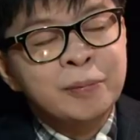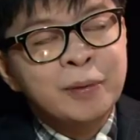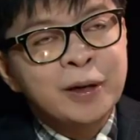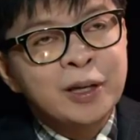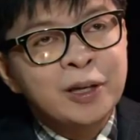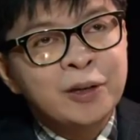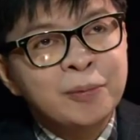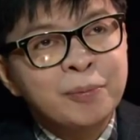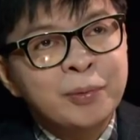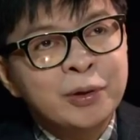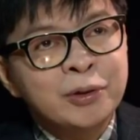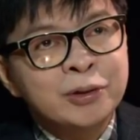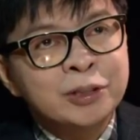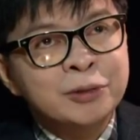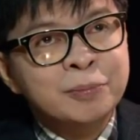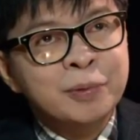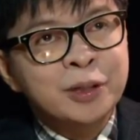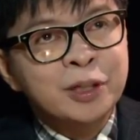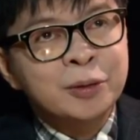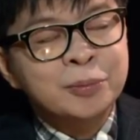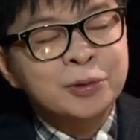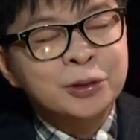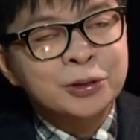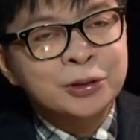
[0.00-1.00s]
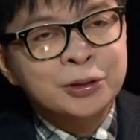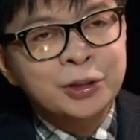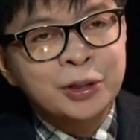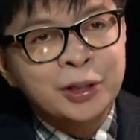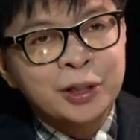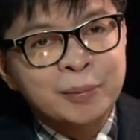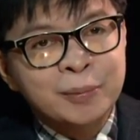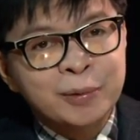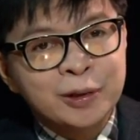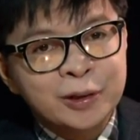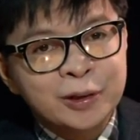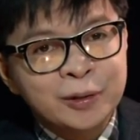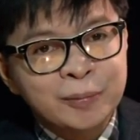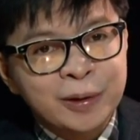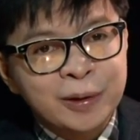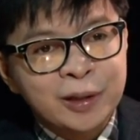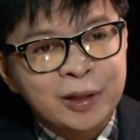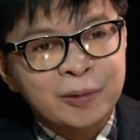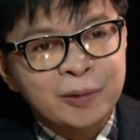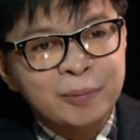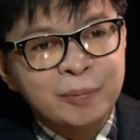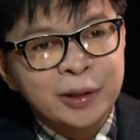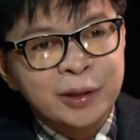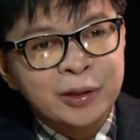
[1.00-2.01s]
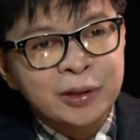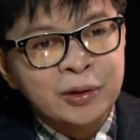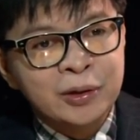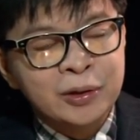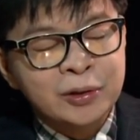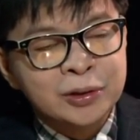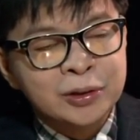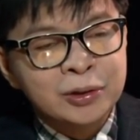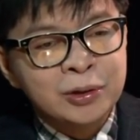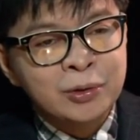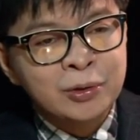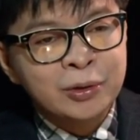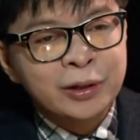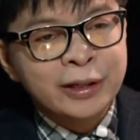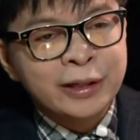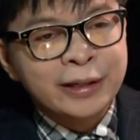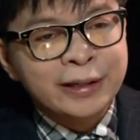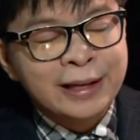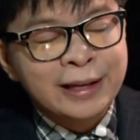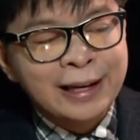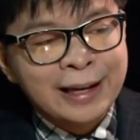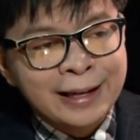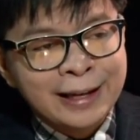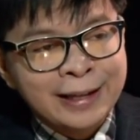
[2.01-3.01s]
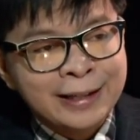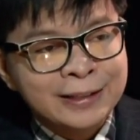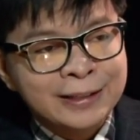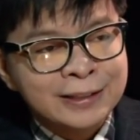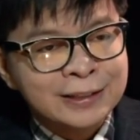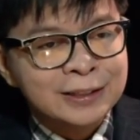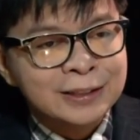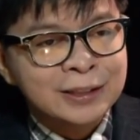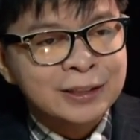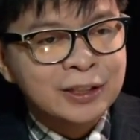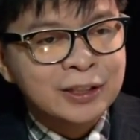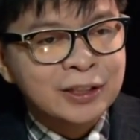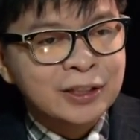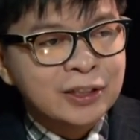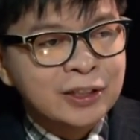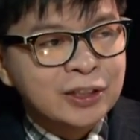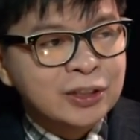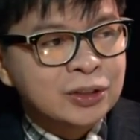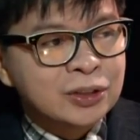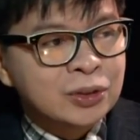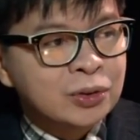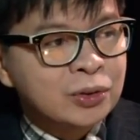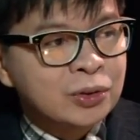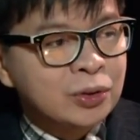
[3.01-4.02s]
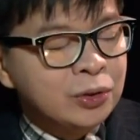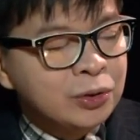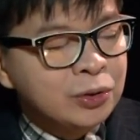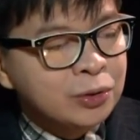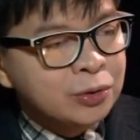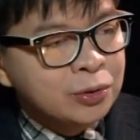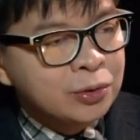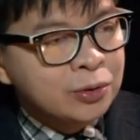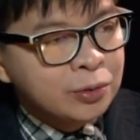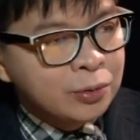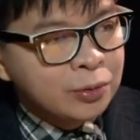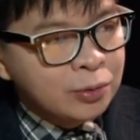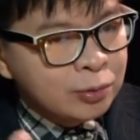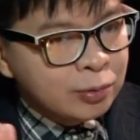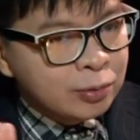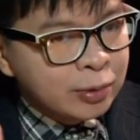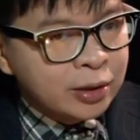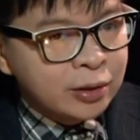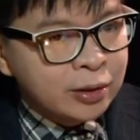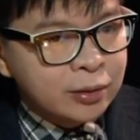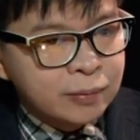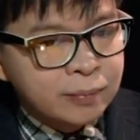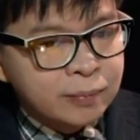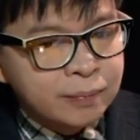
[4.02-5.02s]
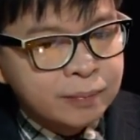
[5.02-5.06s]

development, we speak of sustainable development and also looking at lands. So do you